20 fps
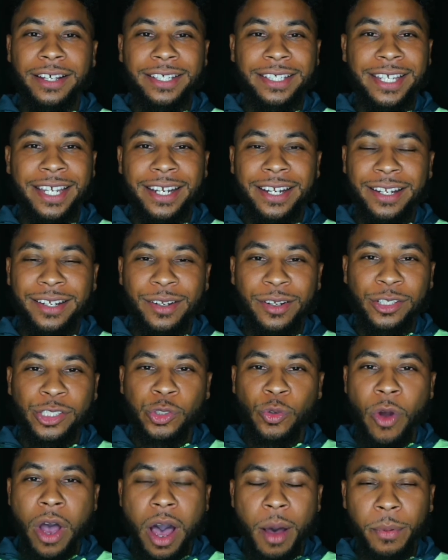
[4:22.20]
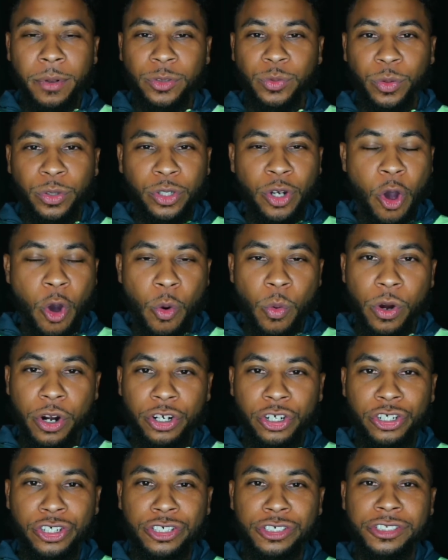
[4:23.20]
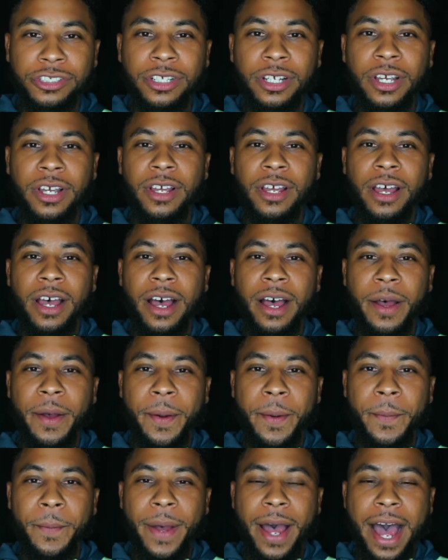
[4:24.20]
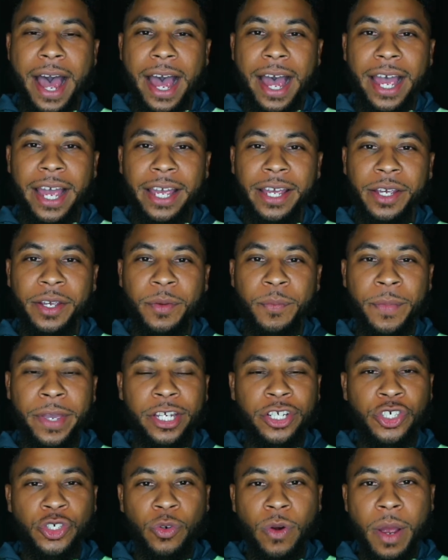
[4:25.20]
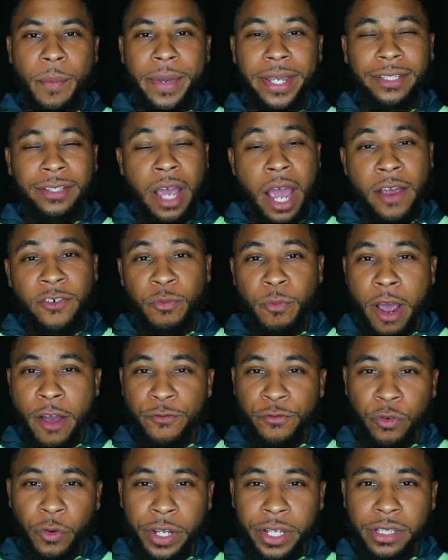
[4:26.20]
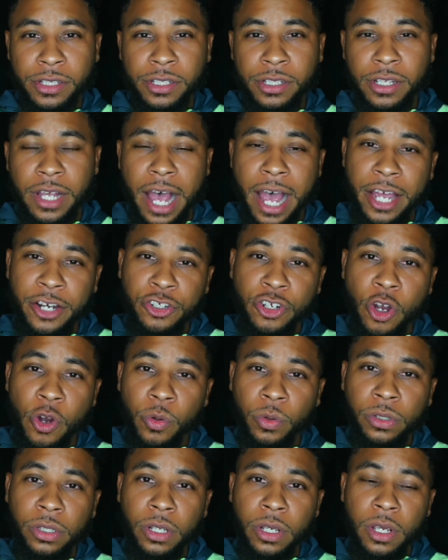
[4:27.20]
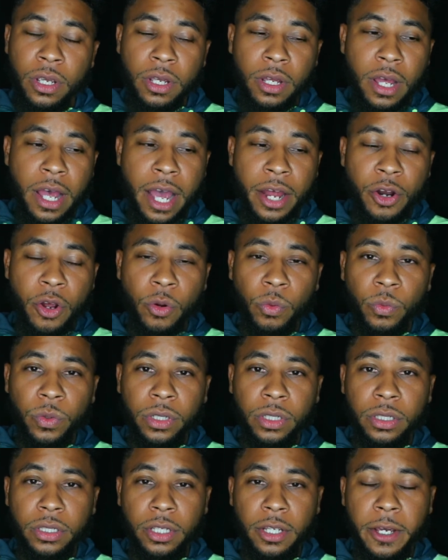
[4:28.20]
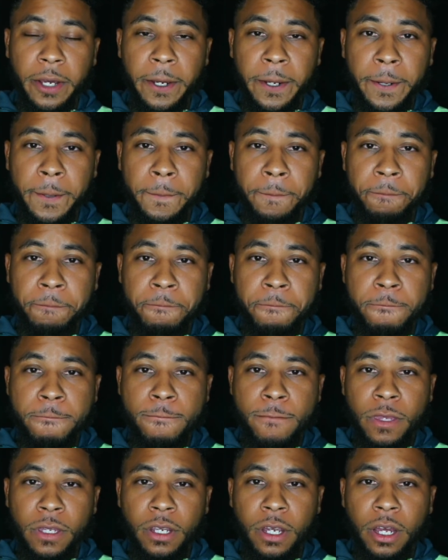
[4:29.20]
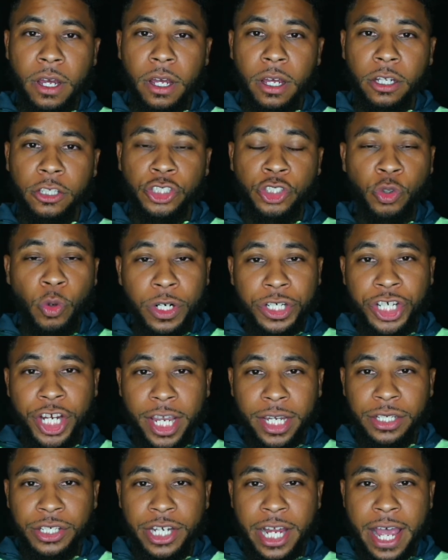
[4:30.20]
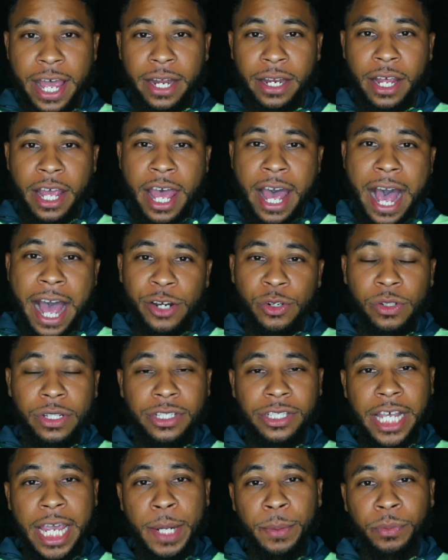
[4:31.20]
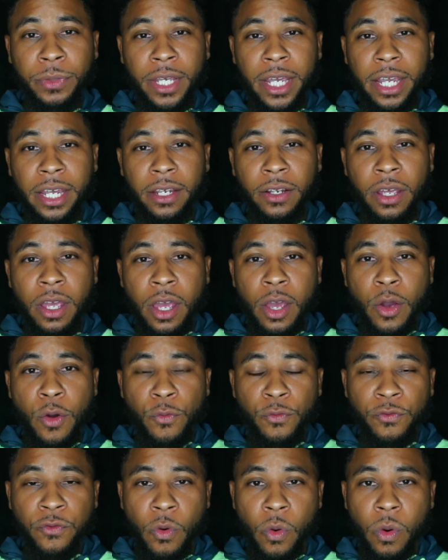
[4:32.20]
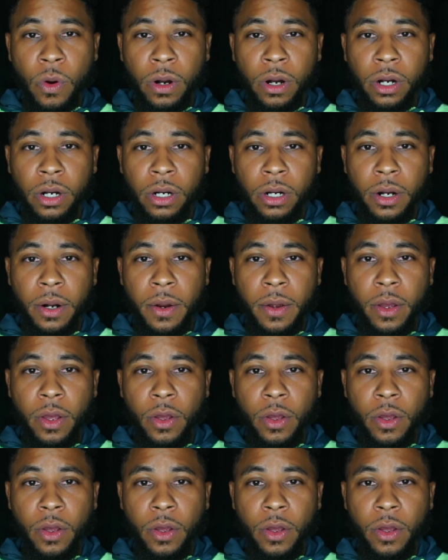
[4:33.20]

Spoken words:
get into squabbles with coworkers. I make sure I make time for my friends. I don't really shortchange that. I do the same thing for